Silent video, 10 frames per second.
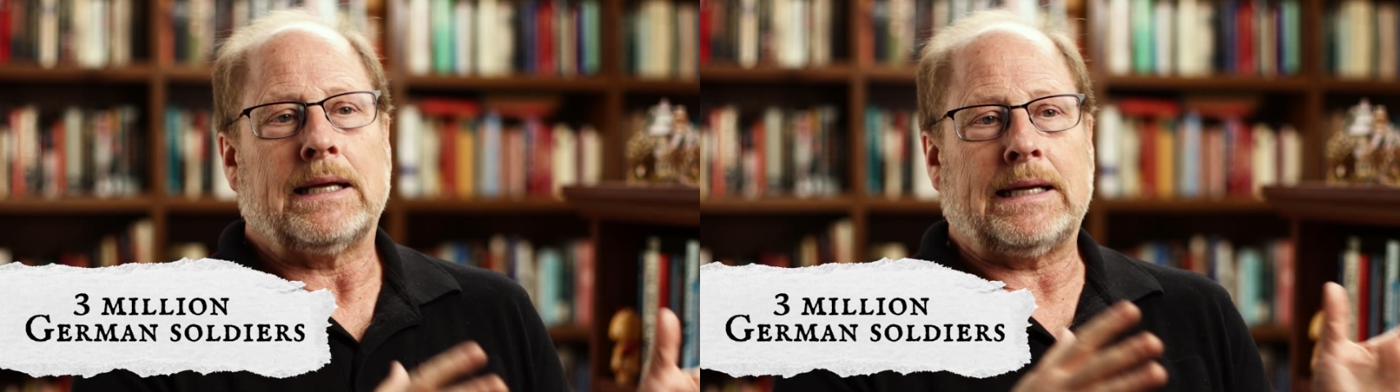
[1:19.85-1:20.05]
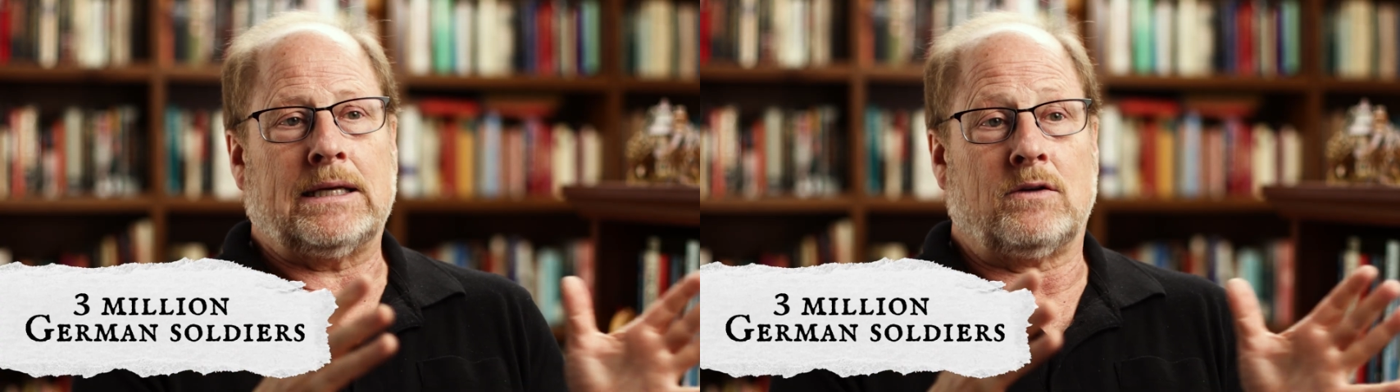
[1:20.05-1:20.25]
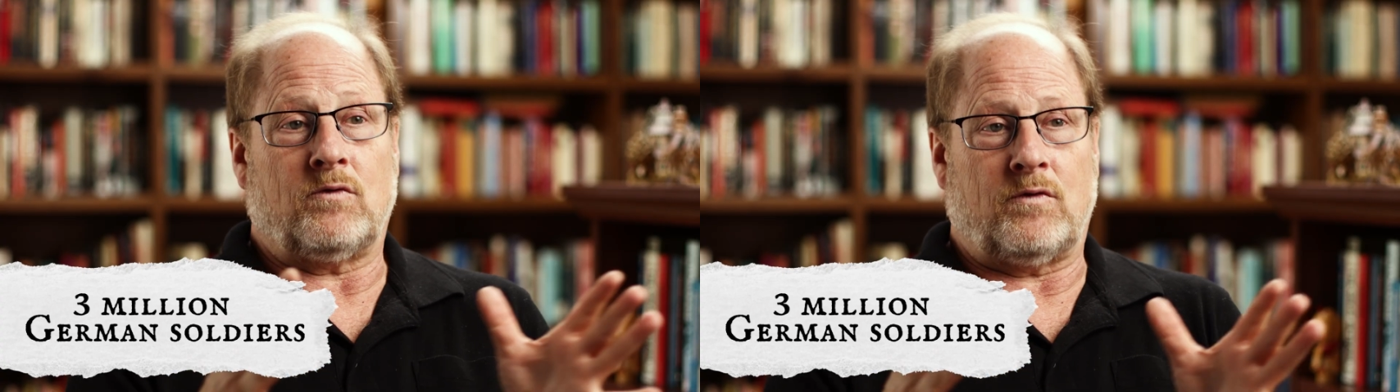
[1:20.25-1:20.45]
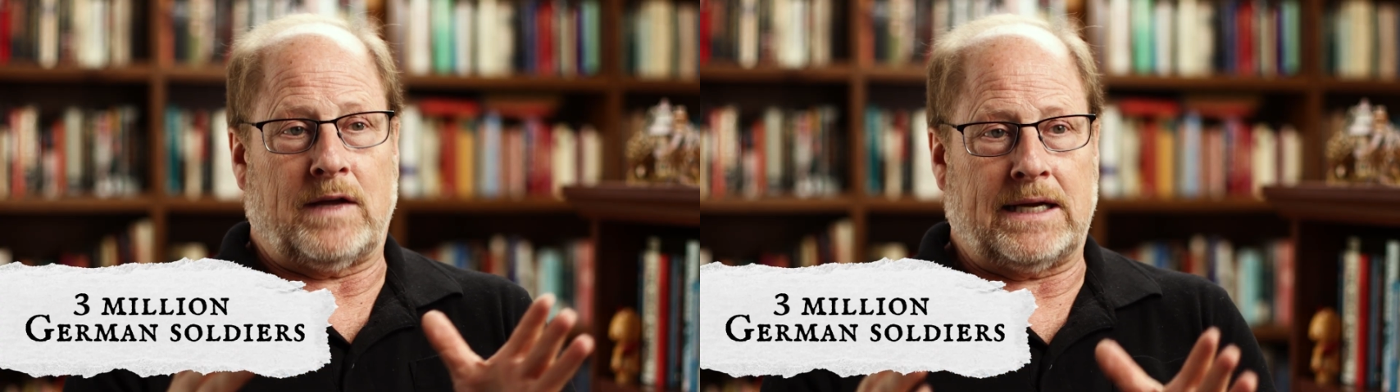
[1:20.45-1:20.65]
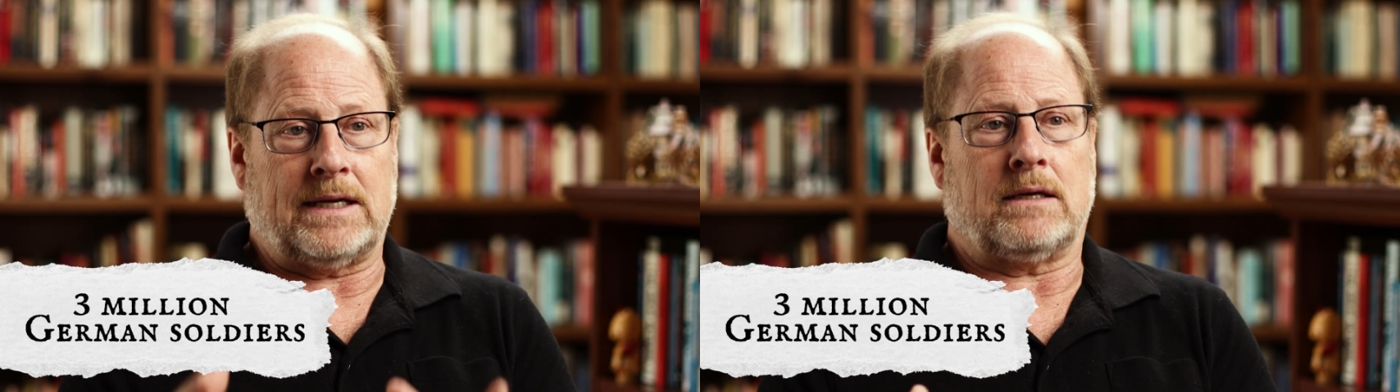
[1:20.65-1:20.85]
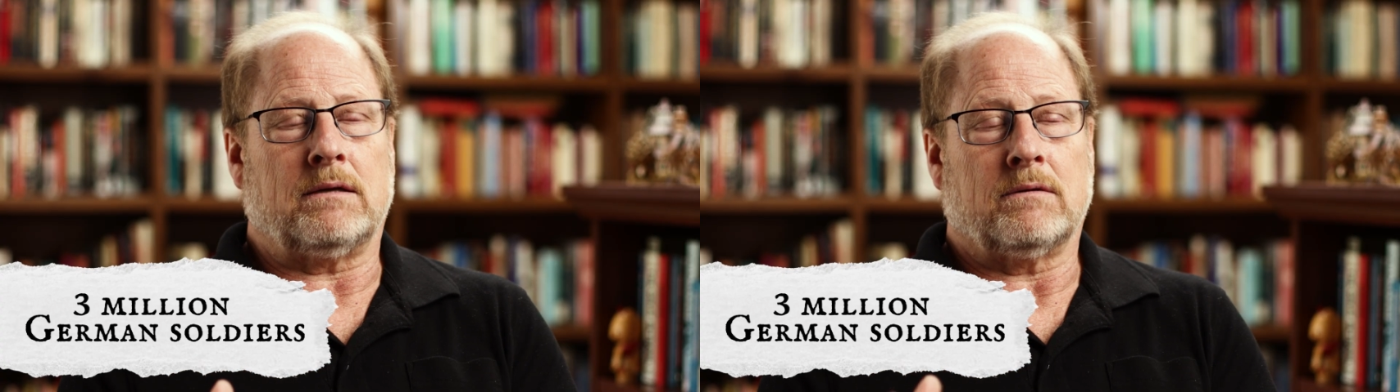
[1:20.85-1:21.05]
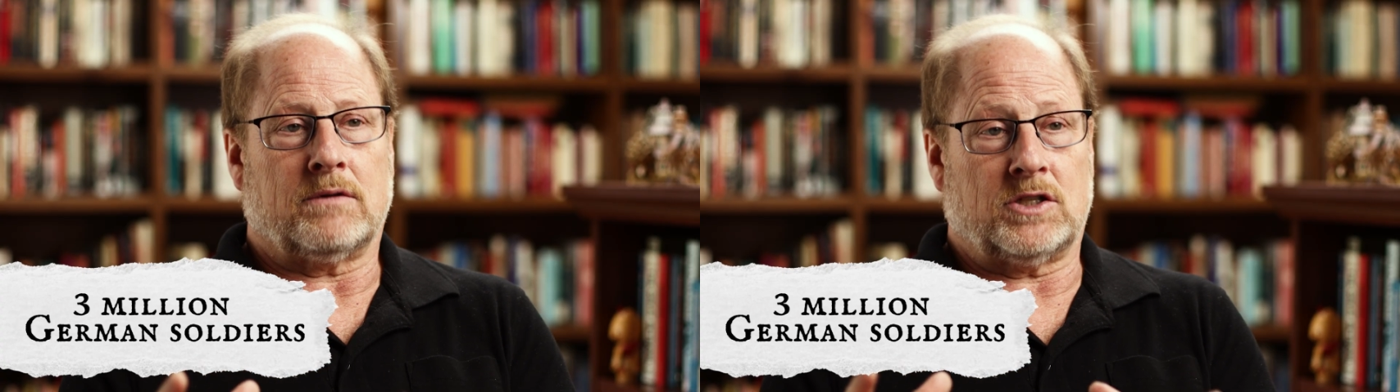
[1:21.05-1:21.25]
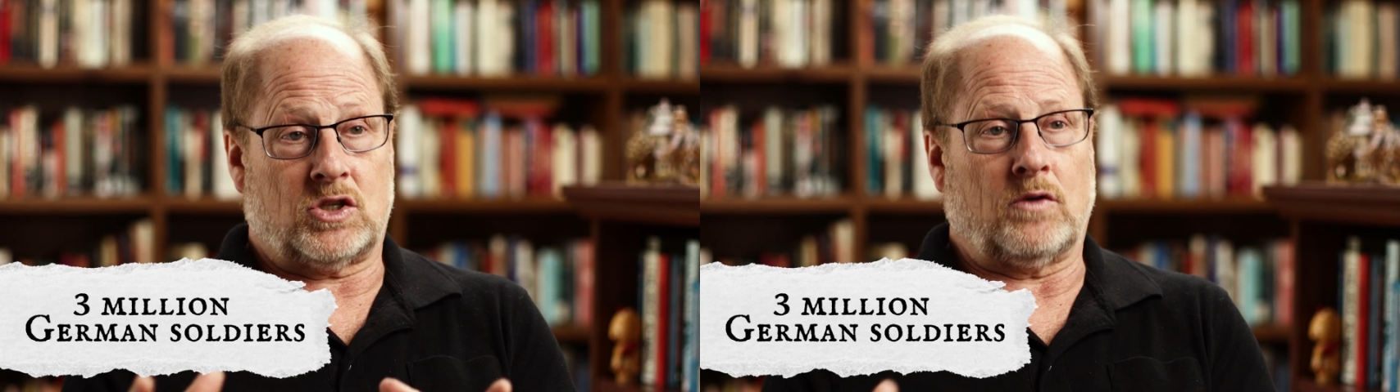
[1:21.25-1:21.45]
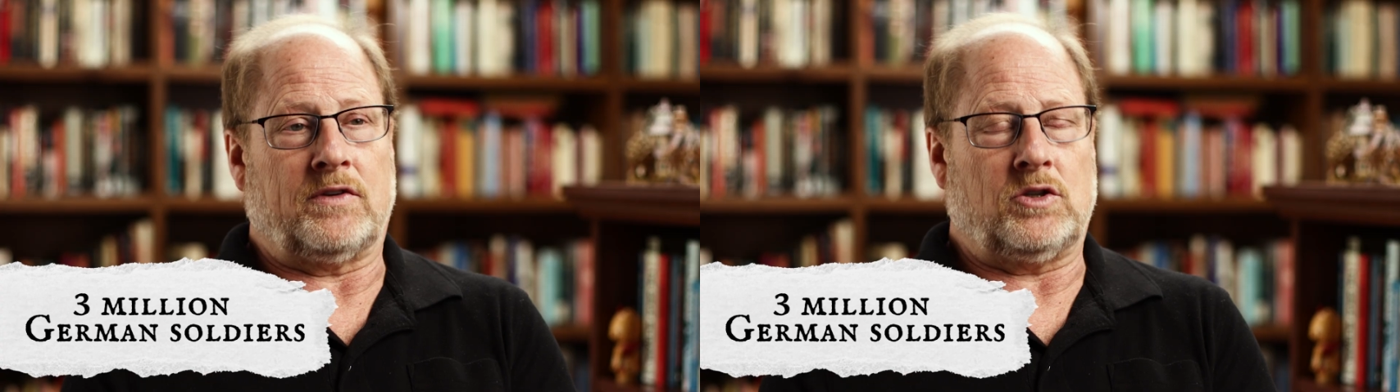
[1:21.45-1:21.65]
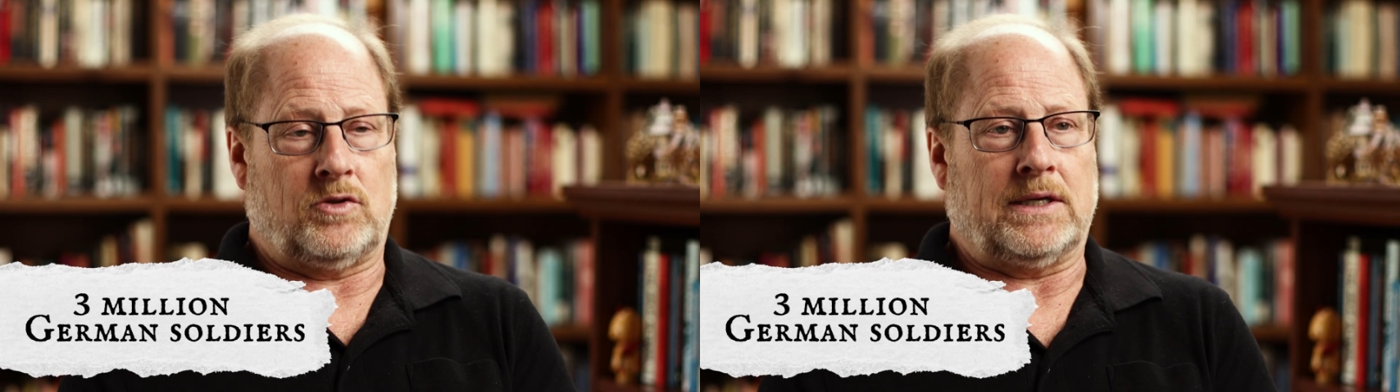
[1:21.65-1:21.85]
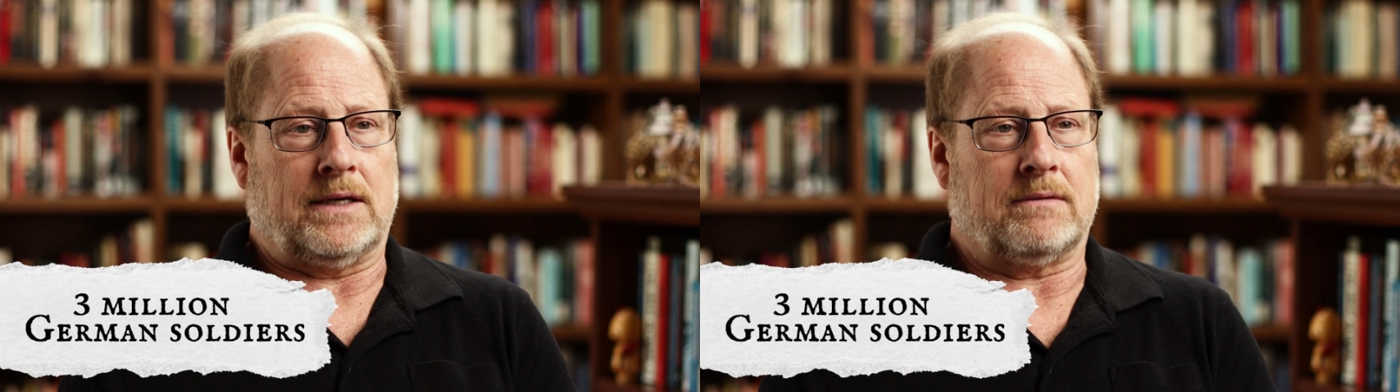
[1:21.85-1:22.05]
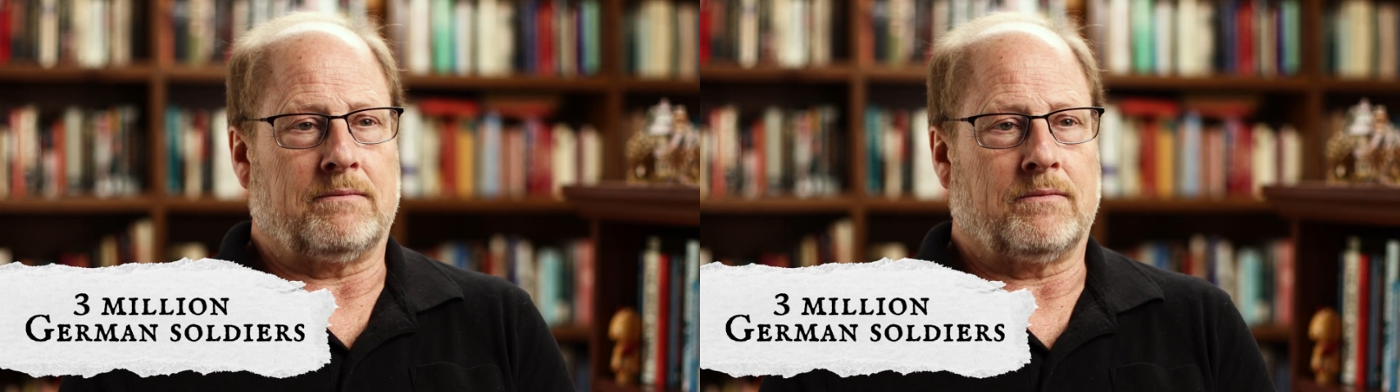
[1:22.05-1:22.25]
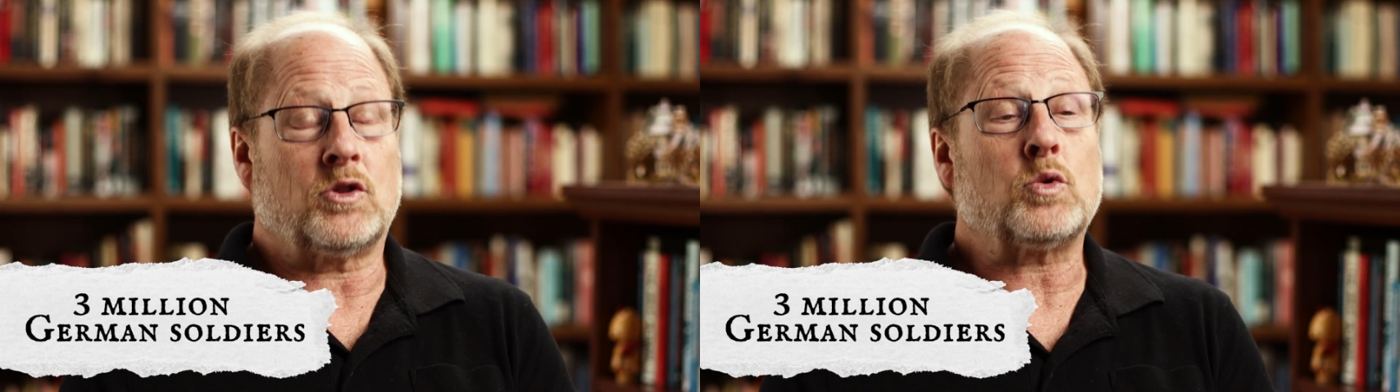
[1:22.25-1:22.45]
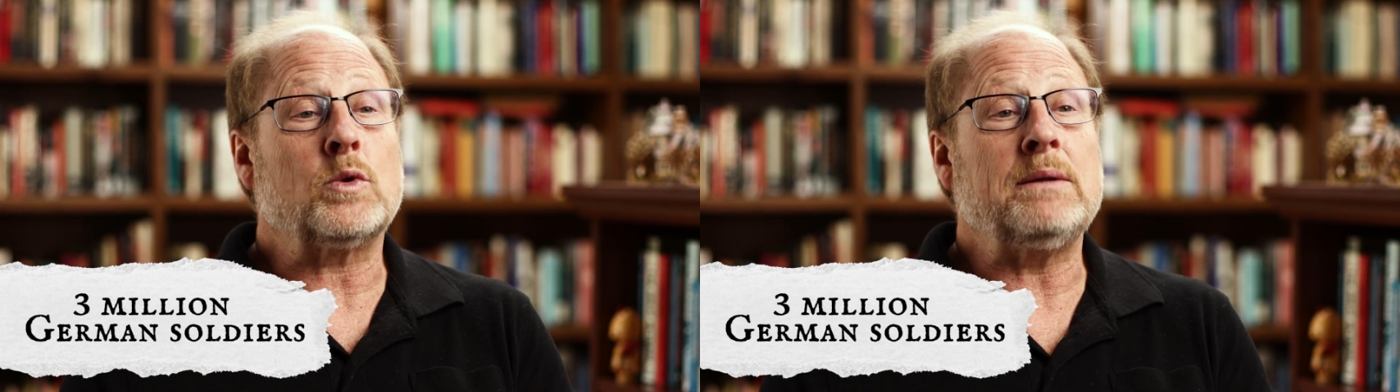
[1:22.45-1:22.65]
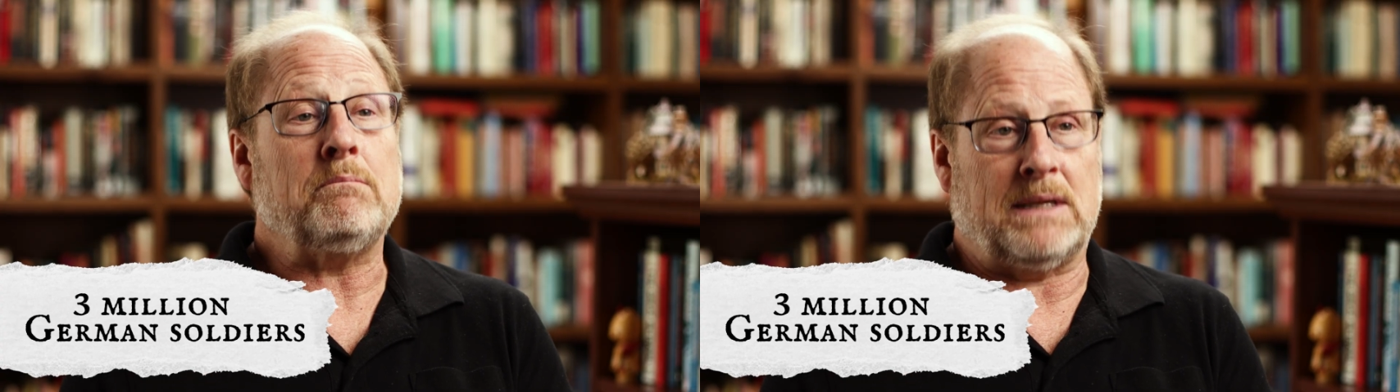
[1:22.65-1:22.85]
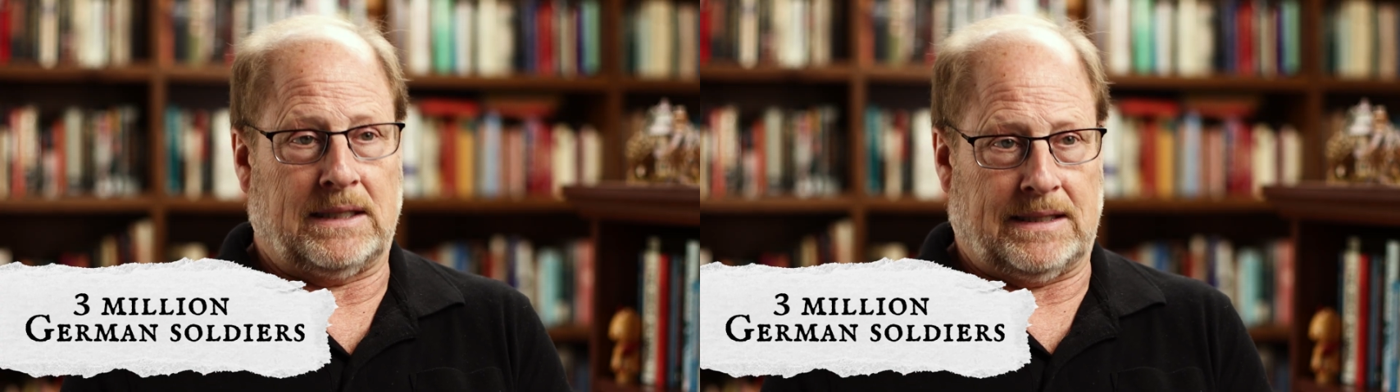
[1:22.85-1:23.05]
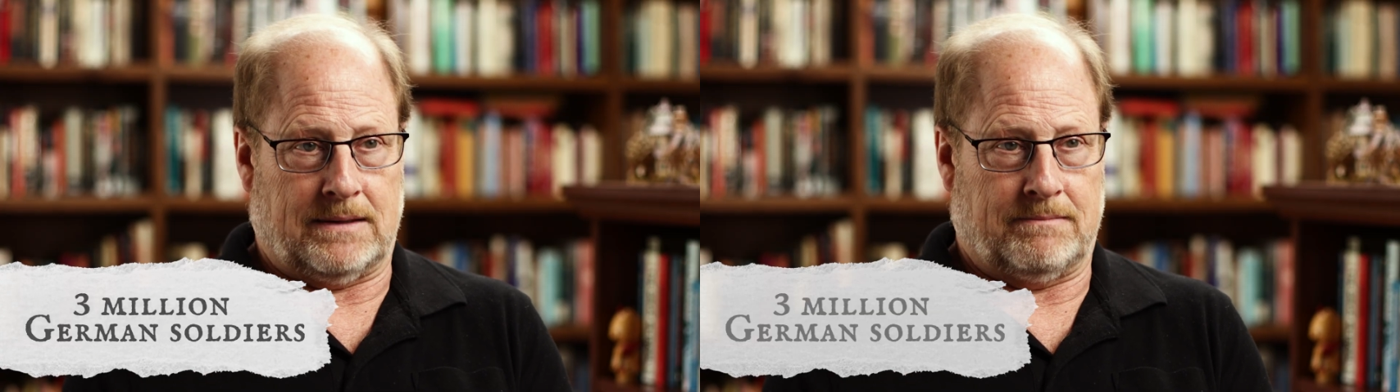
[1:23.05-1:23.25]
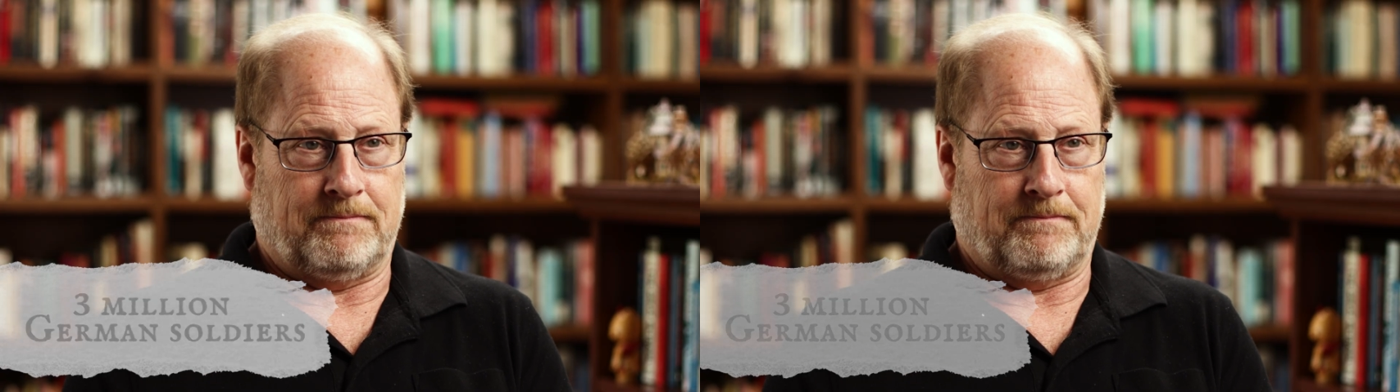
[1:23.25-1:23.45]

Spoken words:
invaded the Soviet Union. 3 million.